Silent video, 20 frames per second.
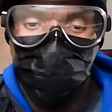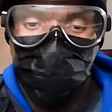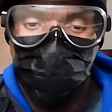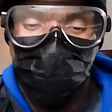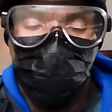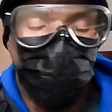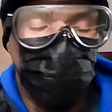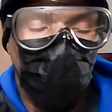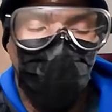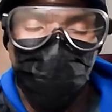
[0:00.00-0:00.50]

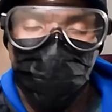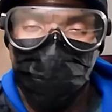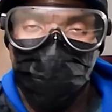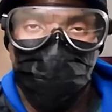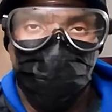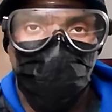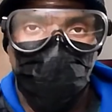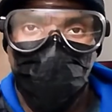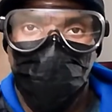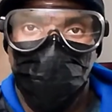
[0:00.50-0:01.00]
The time is
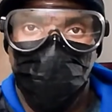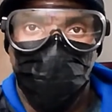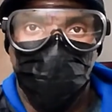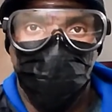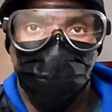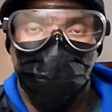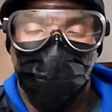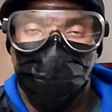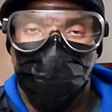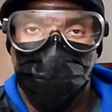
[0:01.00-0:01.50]
now.
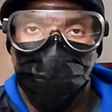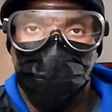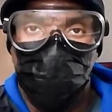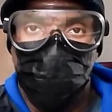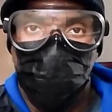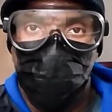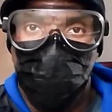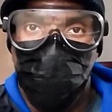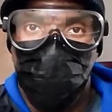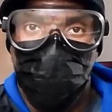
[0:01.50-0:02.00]

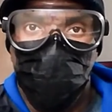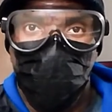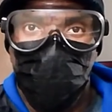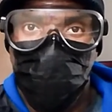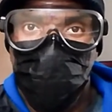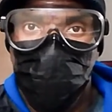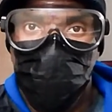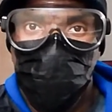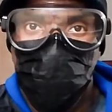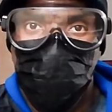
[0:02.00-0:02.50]

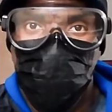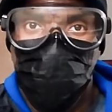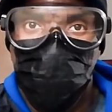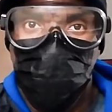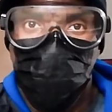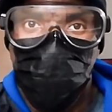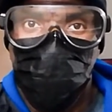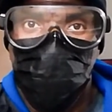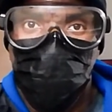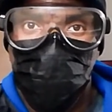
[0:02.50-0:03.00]
Okay?
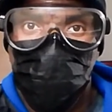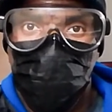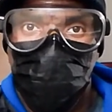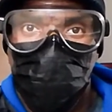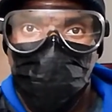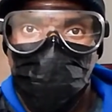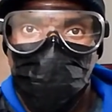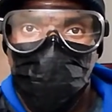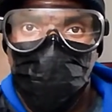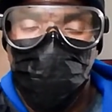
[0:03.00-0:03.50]

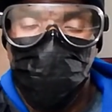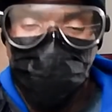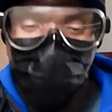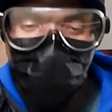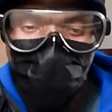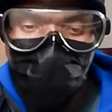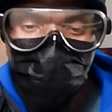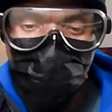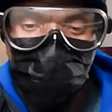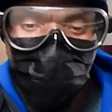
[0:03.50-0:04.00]
The
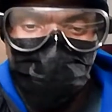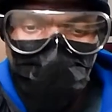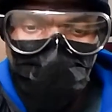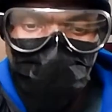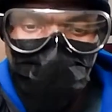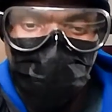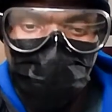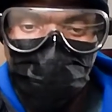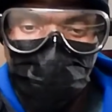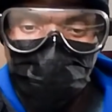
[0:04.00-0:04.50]
time is
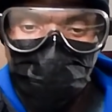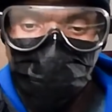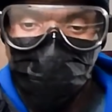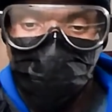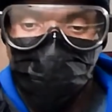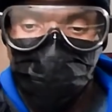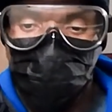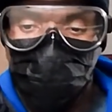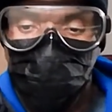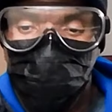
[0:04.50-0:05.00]
now
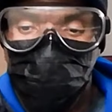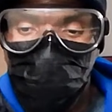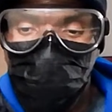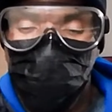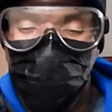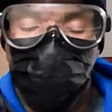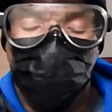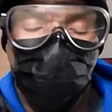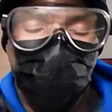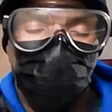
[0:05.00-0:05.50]
to really
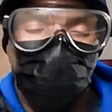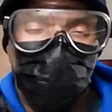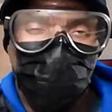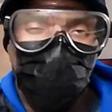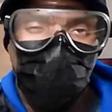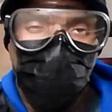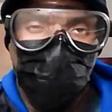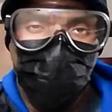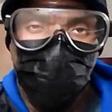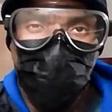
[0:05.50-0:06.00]
think
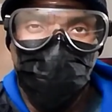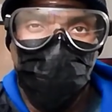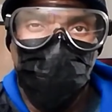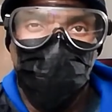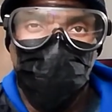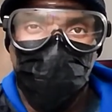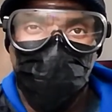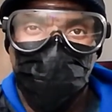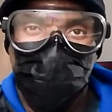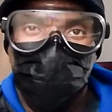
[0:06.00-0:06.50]
about putting
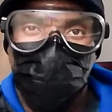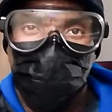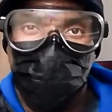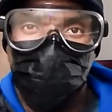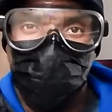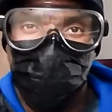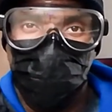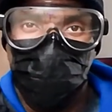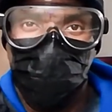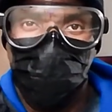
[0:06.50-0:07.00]
this
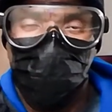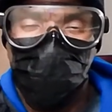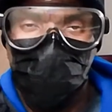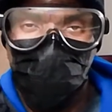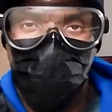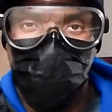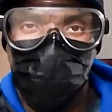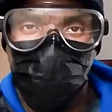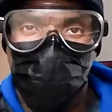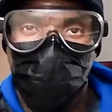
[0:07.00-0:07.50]

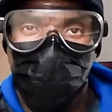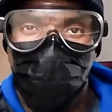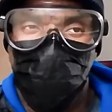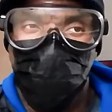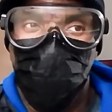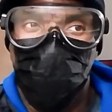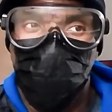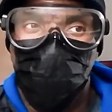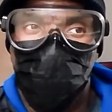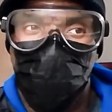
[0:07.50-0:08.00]
country
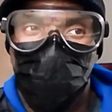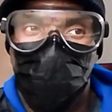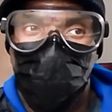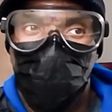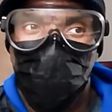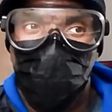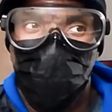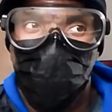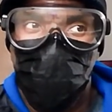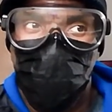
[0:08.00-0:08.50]
on
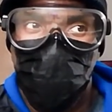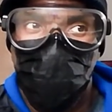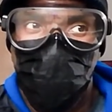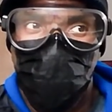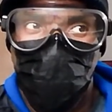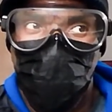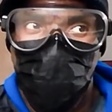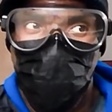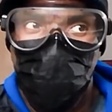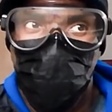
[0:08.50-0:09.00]

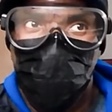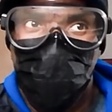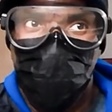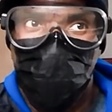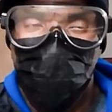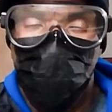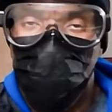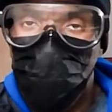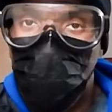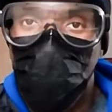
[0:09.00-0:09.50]

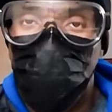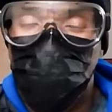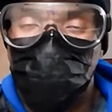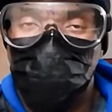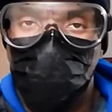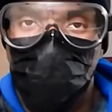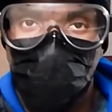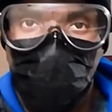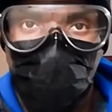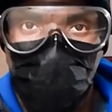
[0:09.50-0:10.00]
martial
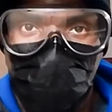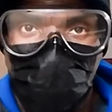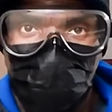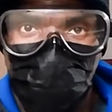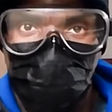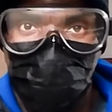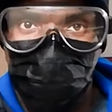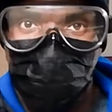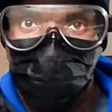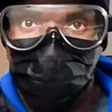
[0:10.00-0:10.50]
law
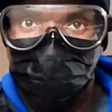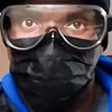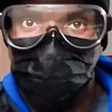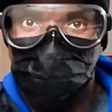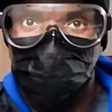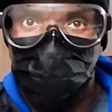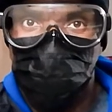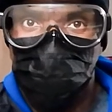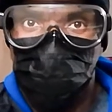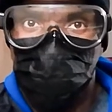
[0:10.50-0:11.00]

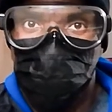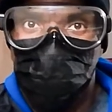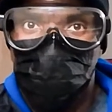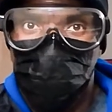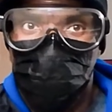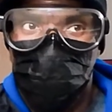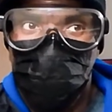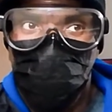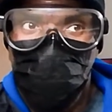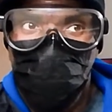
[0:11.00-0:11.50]

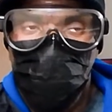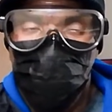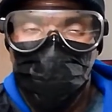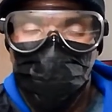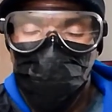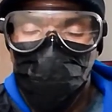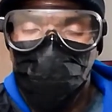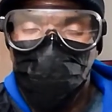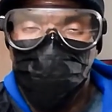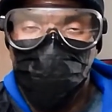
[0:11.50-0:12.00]
that
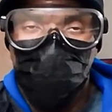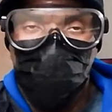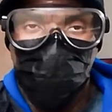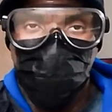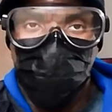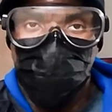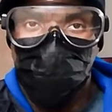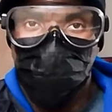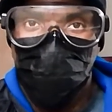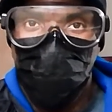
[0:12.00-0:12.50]

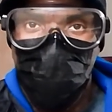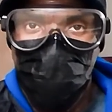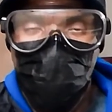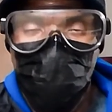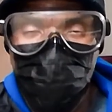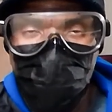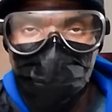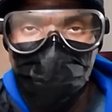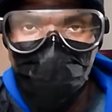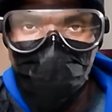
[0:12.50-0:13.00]
restricts
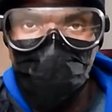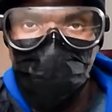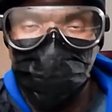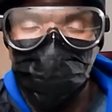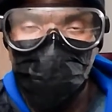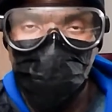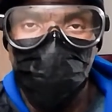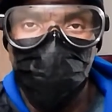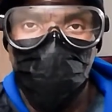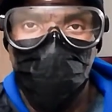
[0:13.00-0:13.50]
everybody's
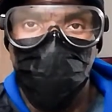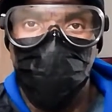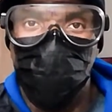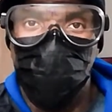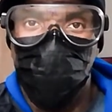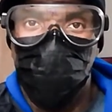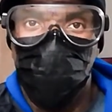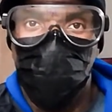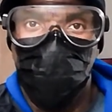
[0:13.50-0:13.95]
movement.